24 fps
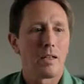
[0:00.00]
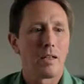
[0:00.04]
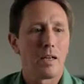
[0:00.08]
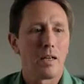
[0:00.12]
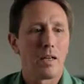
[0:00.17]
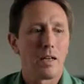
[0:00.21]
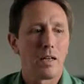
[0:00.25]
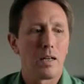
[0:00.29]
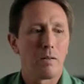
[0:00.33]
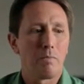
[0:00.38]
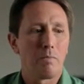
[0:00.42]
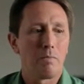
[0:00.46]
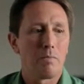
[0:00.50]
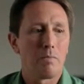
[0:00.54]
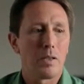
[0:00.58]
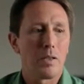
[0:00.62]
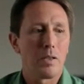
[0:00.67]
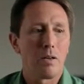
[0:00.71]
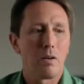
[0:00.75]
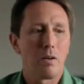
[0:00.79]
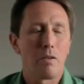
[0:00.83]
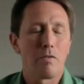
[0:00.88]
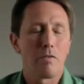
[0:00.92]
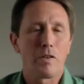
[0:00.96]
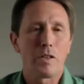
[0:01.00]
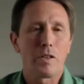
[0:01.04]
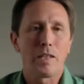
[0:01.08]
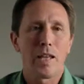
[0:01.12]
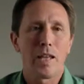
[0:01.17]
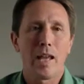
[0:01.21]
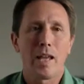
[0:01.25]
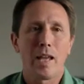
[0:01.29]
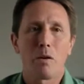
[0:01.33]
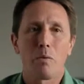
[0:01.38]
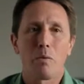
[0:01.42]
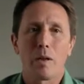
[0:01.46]
if a
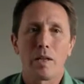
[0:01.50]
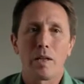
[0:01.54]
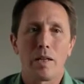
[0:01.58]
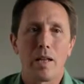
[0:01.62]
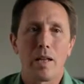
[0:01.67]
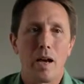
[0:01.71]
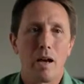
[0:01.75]
tank went